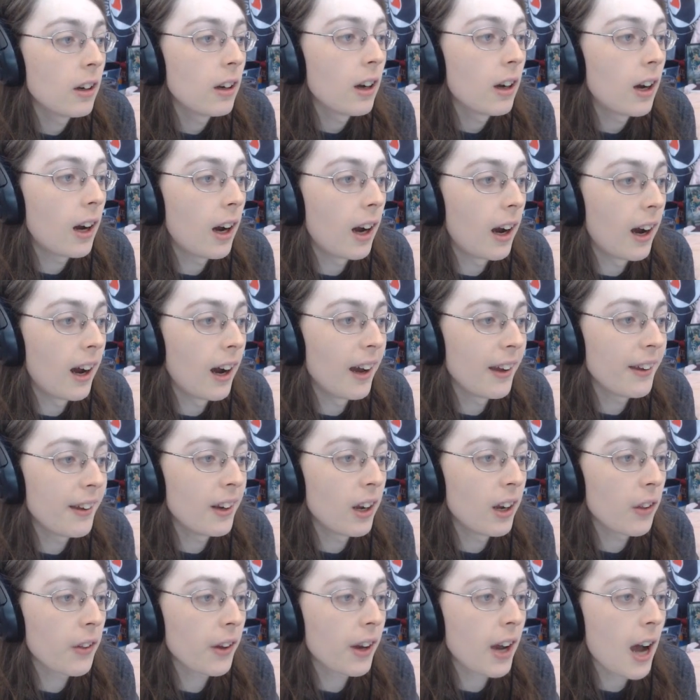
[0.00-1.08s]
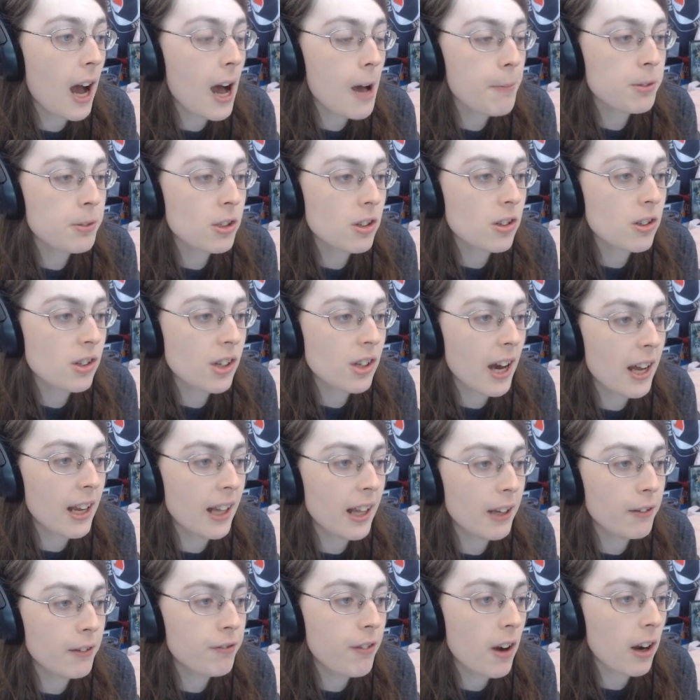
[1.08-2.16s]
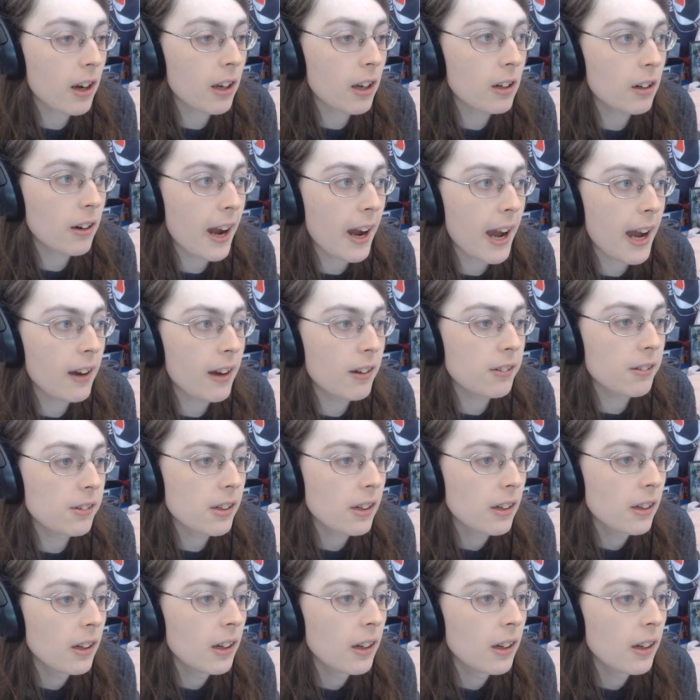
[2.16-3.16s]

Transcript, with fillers: uh, you know the cops are just kind of like fucking around.